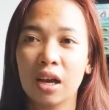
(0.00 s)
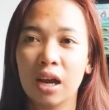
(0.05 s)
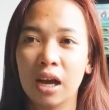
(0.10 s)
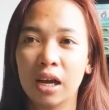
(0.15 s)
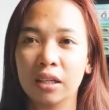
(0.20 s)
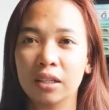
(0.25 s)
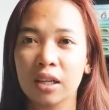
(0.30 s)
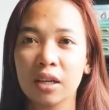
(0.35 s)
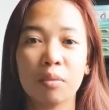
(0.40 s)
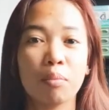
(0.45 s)
I
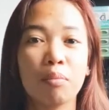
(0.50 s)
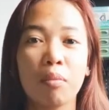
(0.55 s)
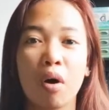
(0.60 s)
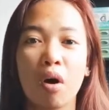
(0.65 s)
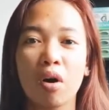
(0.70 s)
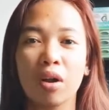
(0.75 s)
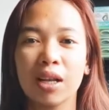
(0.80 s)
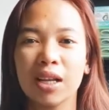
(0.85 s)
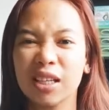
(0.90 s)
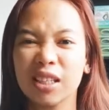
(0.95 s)
think
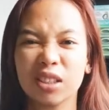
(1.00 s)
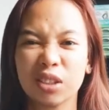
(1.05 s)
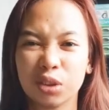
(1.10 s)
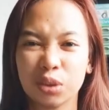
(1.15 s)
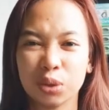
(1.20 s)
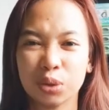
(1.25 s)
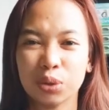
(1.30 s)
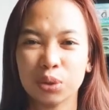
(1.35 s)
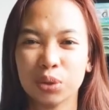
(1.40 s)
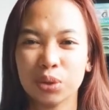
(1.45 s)
more like
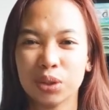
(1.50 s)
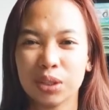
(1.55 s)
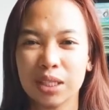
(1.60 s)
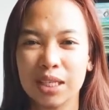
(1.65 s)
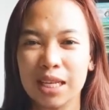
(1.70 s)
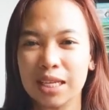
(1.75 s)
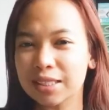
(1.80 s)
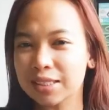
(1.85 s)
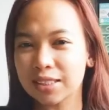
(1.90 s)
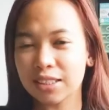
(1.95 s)
to
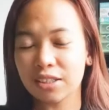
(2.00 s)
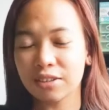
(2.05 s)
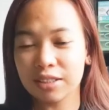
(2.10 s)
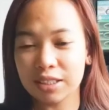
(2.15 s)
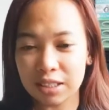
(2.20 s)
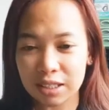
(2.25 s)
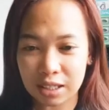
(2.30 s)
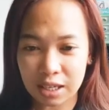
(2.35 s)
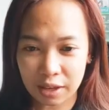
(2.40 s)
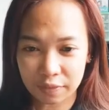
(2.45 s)

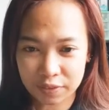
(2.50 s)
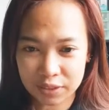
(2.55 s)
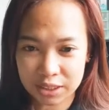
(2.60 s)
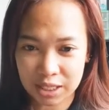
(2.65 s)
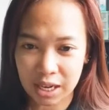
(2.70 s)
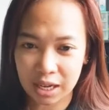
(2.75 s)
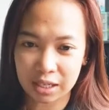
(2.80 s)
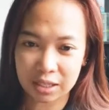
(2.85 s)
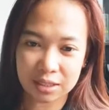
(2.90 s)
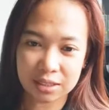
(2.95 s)
luxury
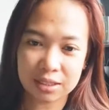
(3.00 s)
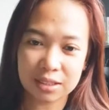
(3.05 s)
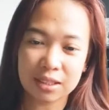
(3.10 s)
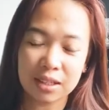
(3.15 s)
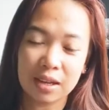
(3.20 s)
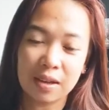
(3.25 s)
lifestyles.